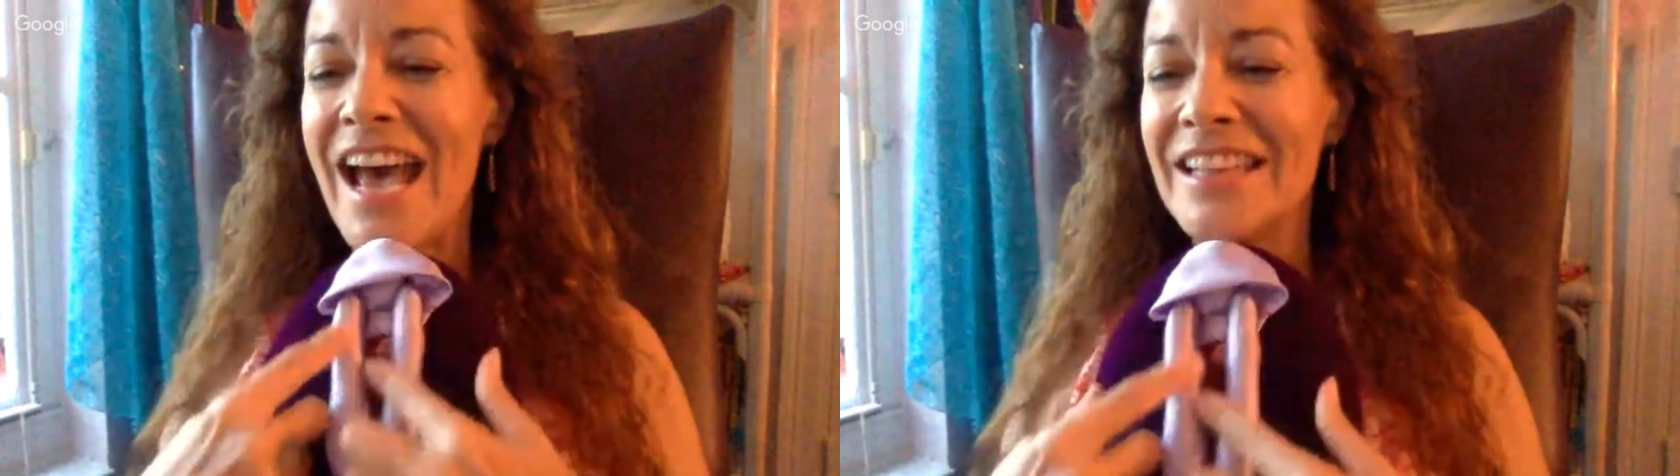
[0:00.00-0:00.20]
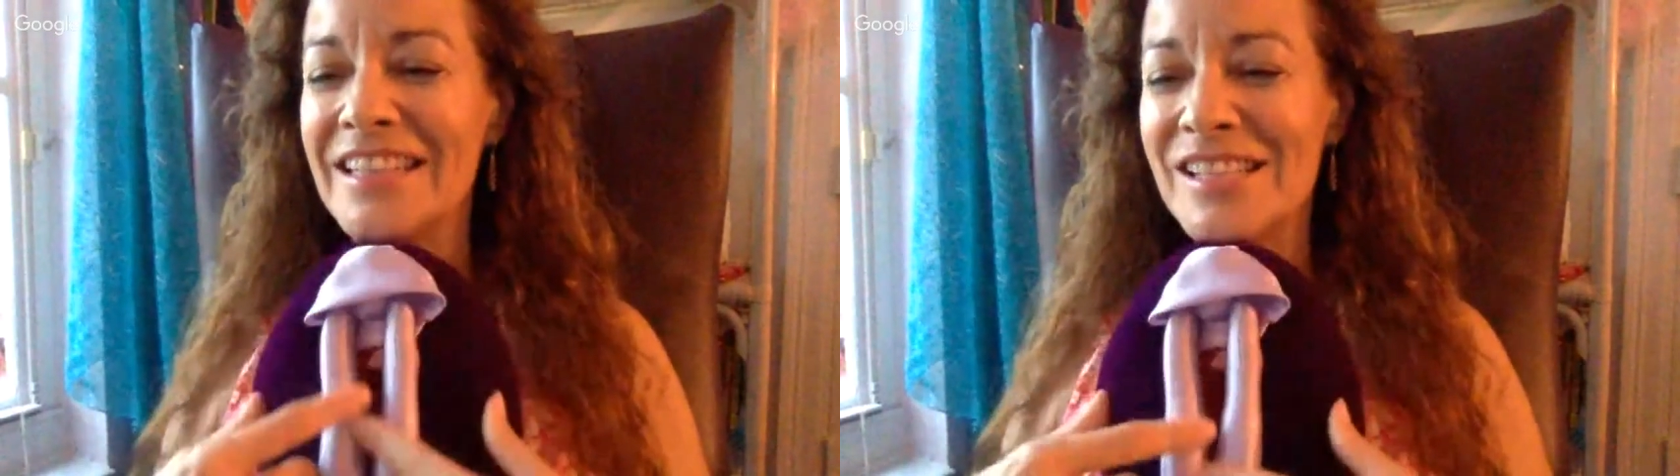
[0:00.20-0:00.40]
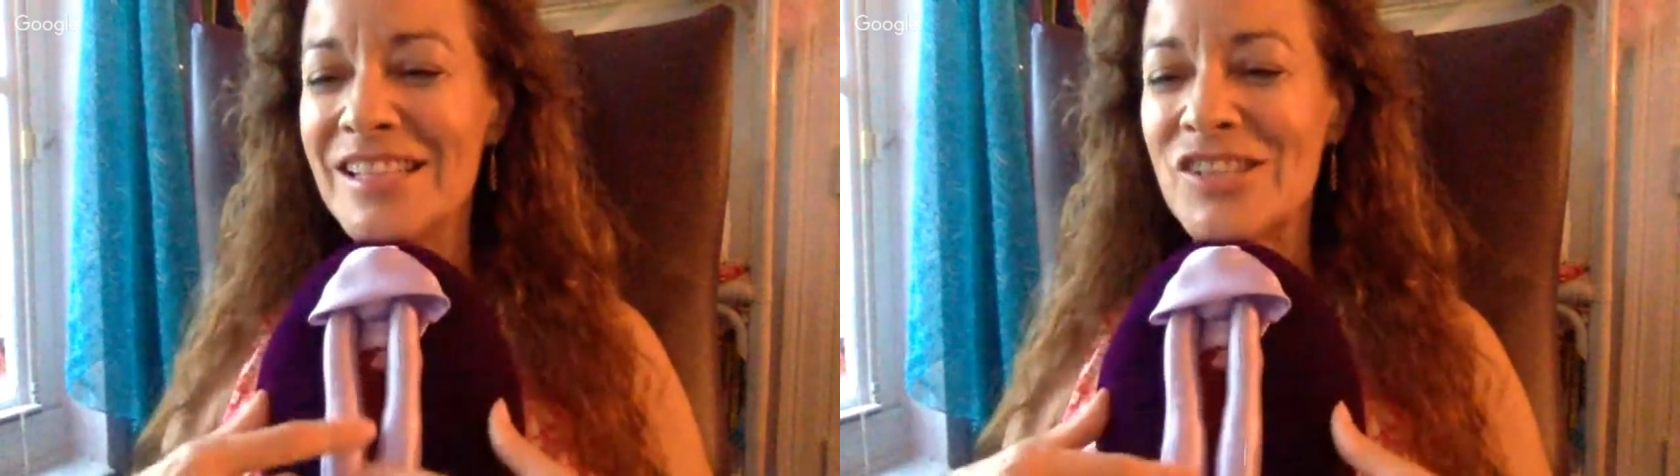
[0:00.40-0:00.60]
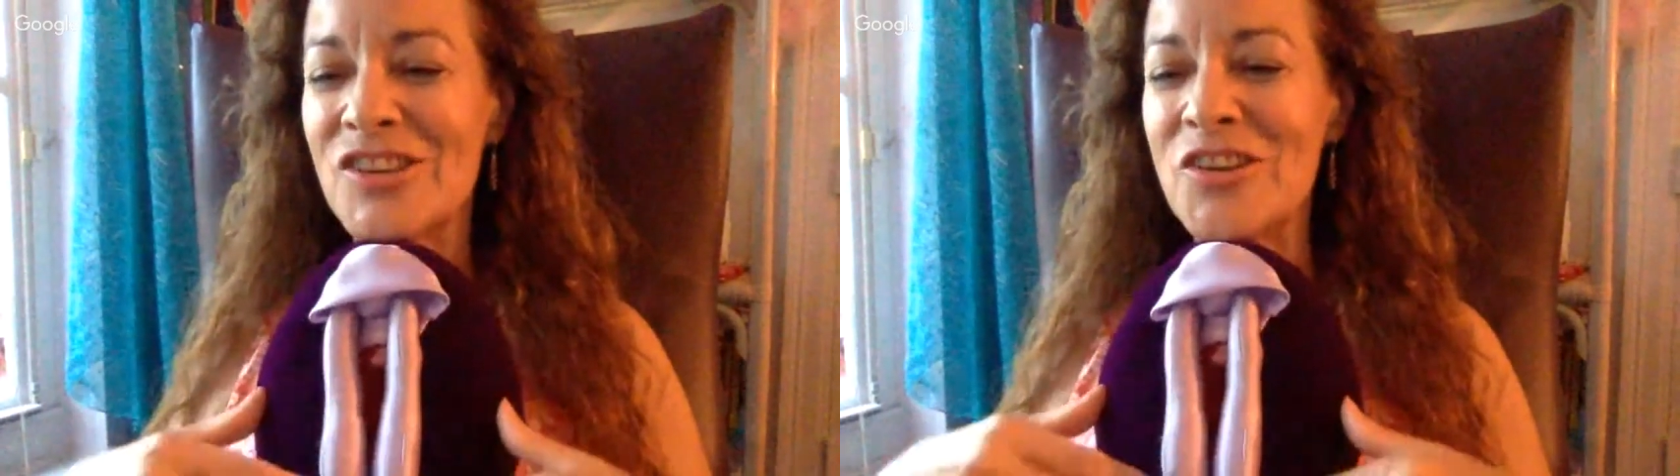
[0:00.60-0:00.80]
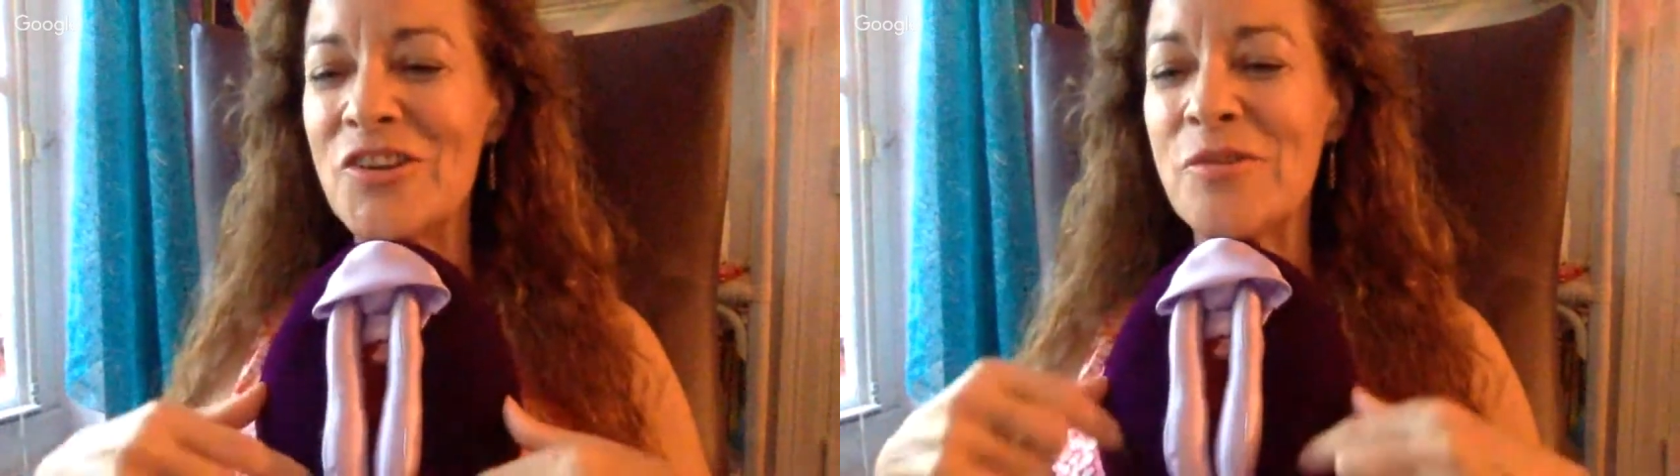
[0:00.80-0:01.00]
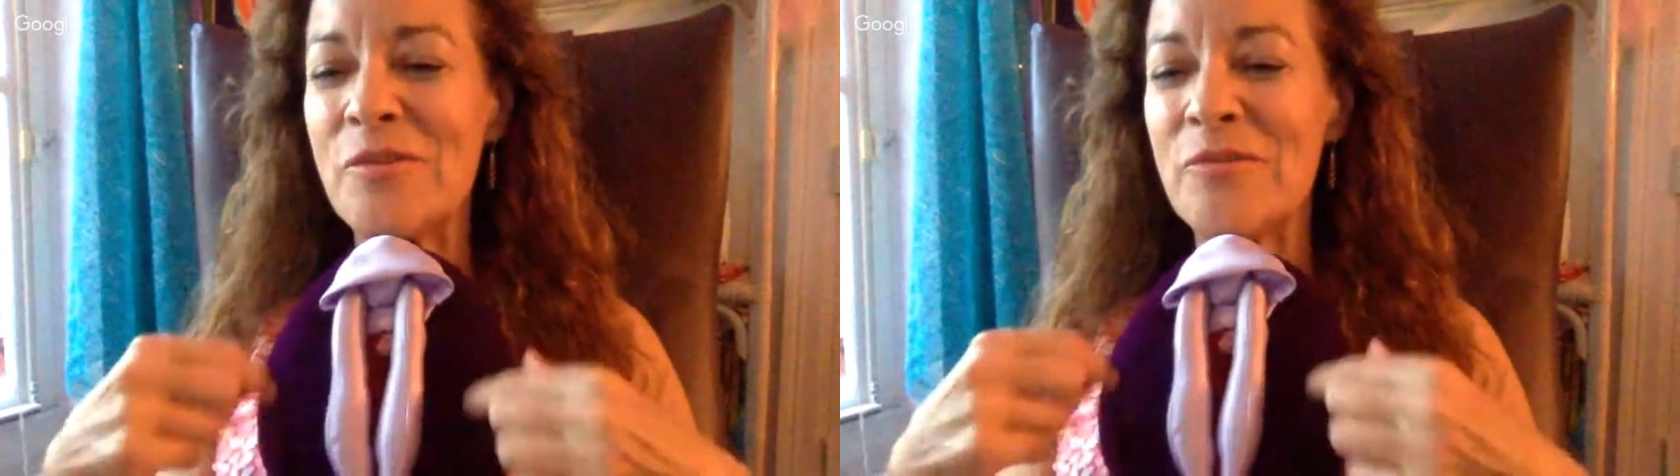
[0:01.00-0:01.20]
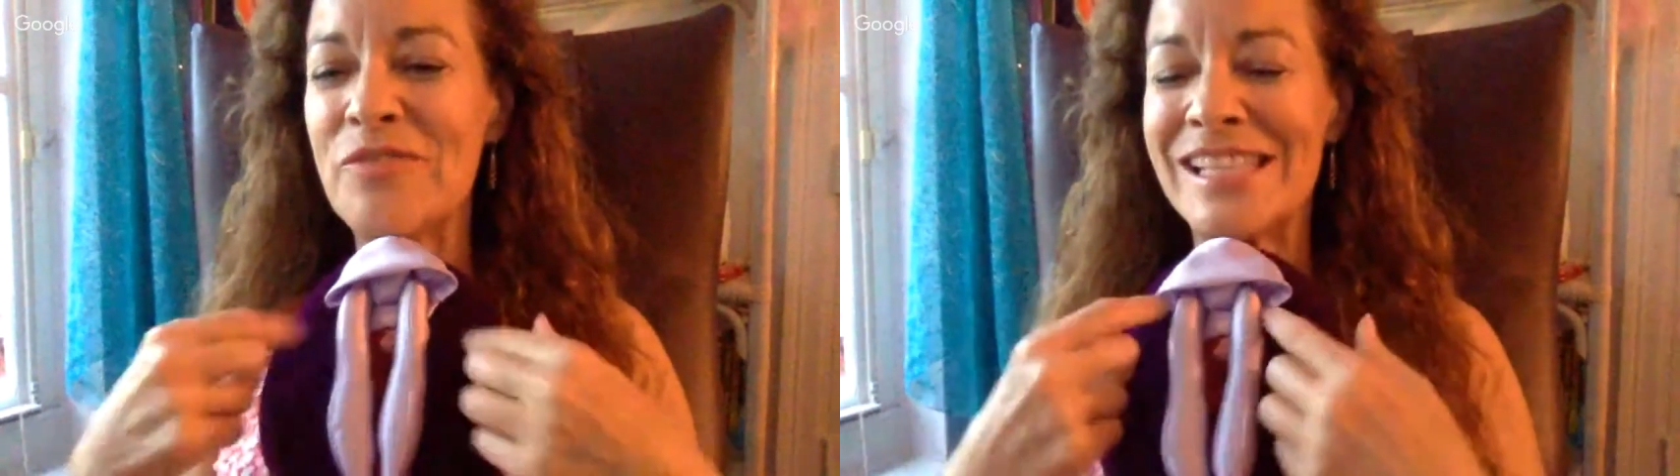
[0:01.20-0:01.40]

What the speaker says: and these two